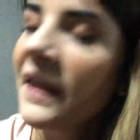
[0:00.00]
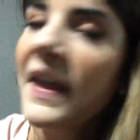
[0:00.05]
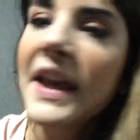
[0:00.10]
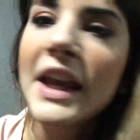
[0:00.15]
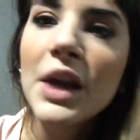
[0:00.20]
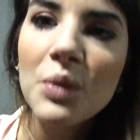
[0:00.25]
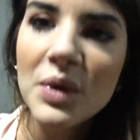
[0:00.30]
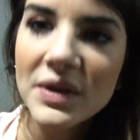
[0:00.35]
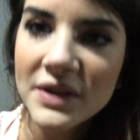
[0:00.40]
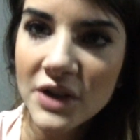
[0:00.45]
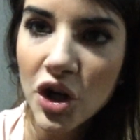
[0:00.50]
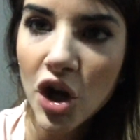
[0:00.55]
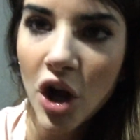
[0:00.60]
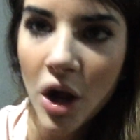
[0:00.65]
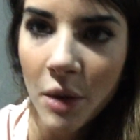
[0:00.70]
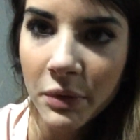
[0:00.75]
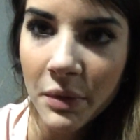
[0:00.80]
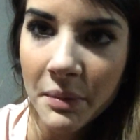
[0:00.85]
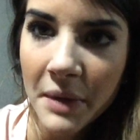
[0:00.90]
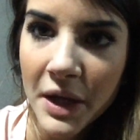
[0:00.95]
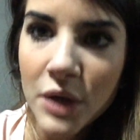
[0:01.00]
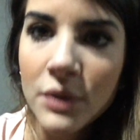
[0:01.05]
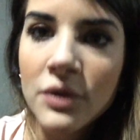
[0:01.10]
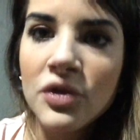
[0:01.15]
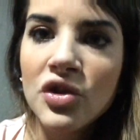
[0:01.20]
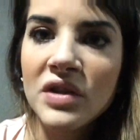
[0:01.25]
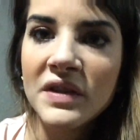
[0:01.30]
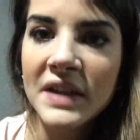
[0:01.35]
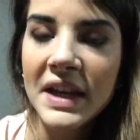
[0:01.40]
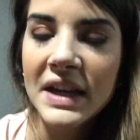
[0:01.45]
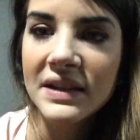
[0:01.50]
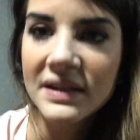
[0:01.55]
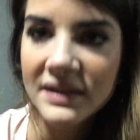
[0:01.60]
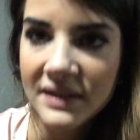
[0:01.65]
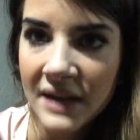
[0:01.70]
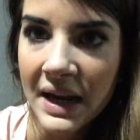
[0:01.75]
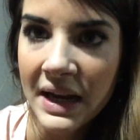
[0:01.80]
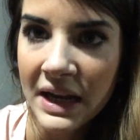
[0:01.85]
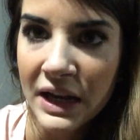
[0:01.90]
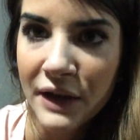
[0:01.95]
Like, it wasn't a compliment, it was just like
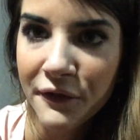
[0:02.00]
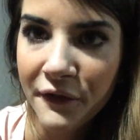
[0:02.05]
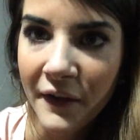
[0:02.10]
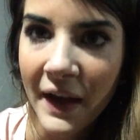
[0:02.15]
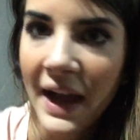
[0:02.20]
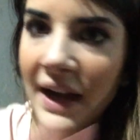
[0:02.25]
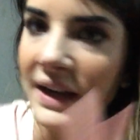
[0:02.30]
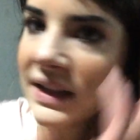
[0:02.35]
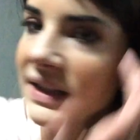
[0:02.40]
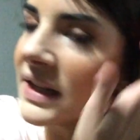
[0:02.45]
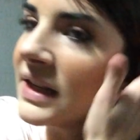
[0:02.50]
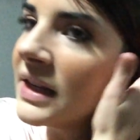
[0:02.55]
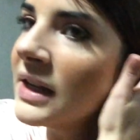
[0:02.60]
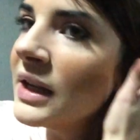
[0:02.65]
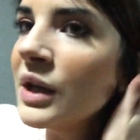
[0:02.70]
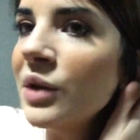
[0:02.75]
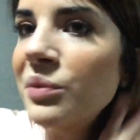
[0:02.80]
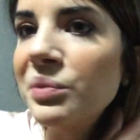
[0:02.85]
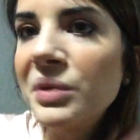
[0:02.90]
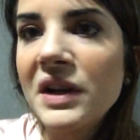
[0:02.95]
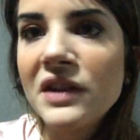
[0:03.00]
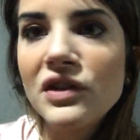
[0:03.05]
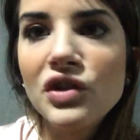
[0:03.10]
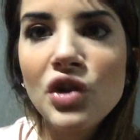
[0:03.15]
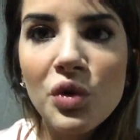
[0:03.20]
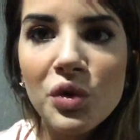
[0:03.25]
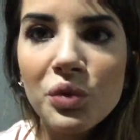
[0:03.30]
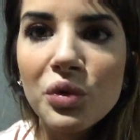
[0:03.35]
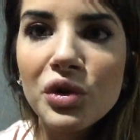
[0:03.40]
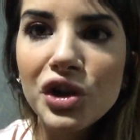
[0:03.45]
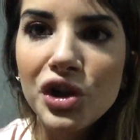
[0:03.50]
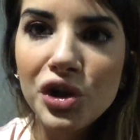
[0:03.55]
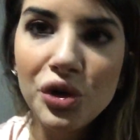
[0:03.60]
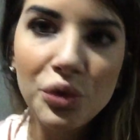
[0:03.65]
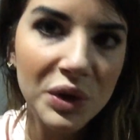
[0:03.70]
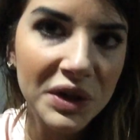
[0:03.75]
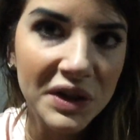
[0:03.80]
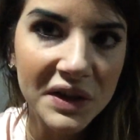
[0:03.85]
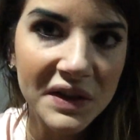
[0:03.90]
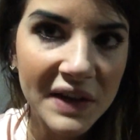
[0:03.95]
stating a fact, because no one really
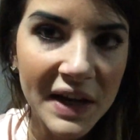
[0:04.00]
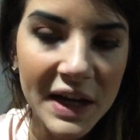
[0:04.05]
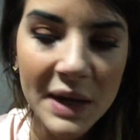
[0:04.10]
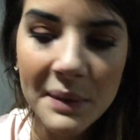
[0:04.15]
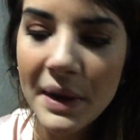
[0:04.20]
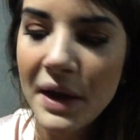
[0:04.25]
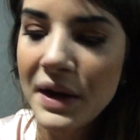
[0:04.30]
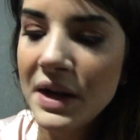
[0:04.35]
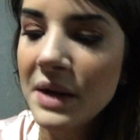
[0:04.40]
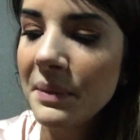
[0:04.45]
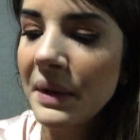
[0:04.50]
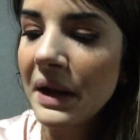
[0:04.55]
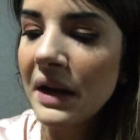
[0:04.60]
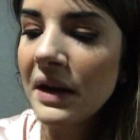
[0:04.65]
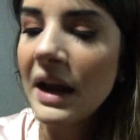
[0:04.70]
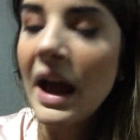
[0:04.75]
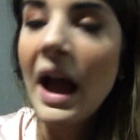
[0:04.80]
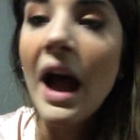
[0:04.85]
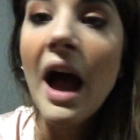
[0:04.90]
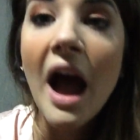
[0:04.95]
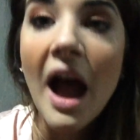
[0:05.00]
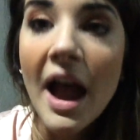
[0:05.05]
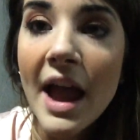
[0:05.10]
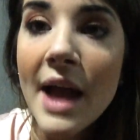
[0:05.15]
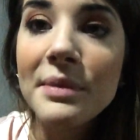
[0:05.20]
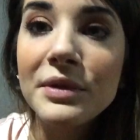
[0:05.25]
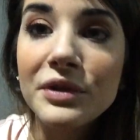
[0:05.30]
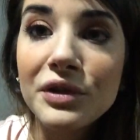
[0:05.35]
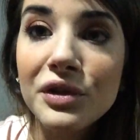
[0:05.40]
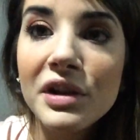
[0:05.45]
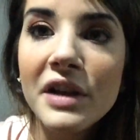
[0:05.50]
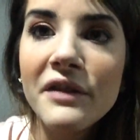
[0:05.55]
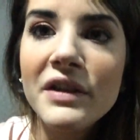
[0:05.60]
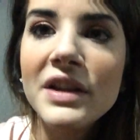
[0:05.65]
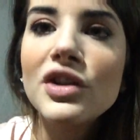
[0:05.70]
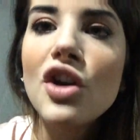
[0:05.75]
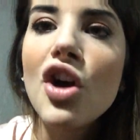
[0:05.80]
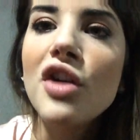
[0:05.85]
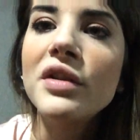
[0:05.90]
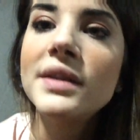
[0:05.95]
knew what to say about it, but I absolutely love it.
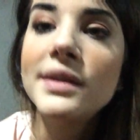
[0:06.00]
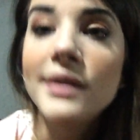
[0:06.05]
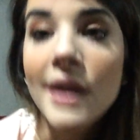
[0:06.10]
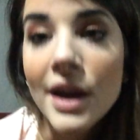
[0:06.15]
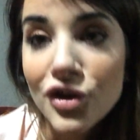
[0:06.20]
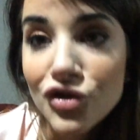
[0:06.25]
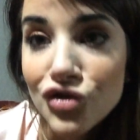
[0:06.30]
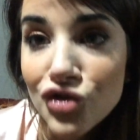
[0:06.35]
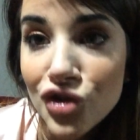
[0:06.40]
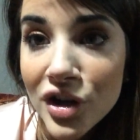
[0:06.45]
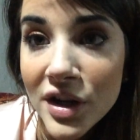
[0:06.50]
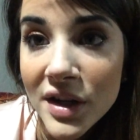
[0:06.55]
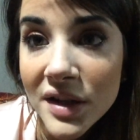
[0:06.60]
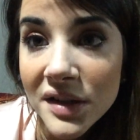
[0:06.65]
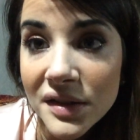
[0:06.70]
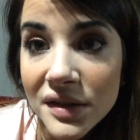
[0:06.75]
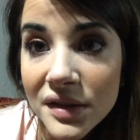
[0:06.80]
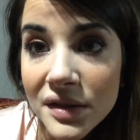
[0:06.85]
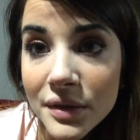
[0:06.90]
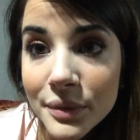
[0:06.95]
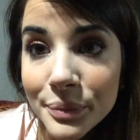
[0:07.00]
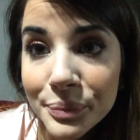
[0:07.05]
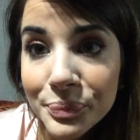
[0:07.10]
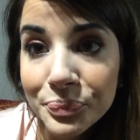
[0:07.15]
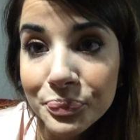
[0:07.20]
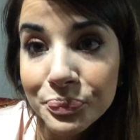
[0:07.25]
It's called Dangerous.